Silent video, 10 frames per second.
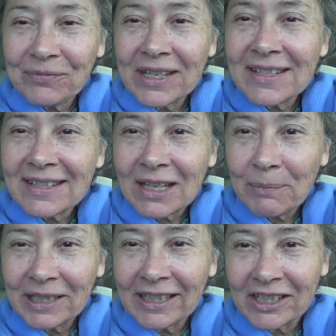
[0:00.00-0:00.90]
This is
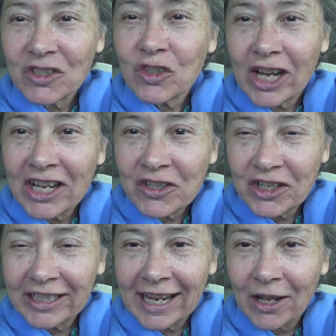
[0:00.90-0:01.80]
something that is
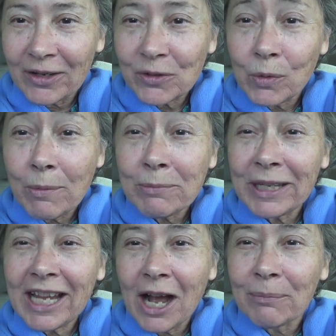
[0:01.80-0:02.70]
changing now as women
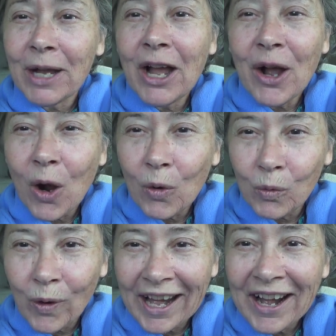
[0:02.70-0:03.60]
become
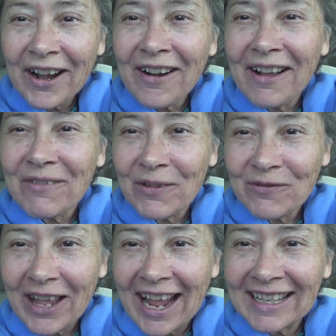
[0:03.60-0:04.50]
aware of the
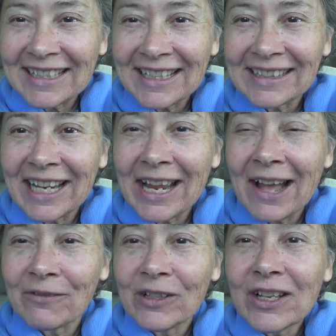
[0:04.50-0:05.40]
fact that they
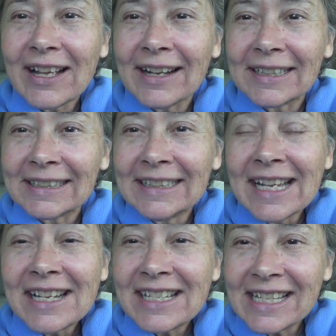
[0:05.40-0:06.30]
have uh,
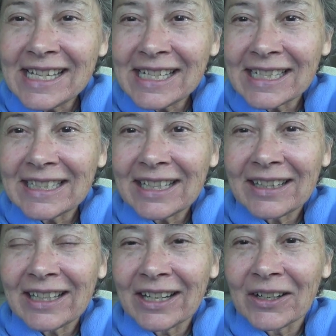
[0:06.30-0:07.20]
ceded
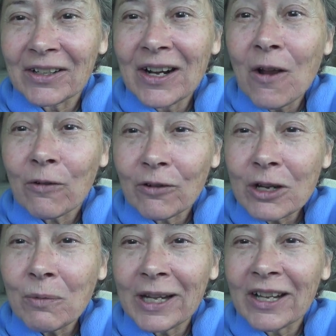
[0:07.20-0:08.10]
their
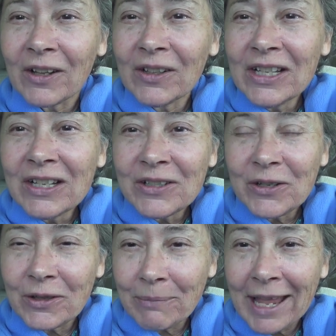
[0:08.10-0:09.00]
free will
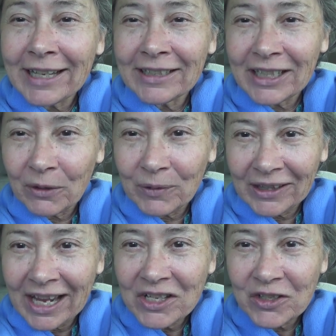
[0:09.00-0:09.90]
to the men in their
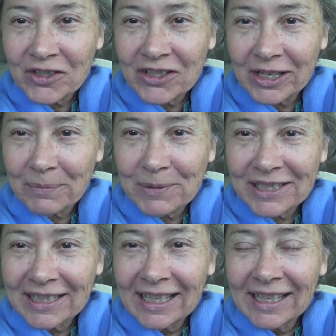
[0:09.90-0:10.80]
relationships.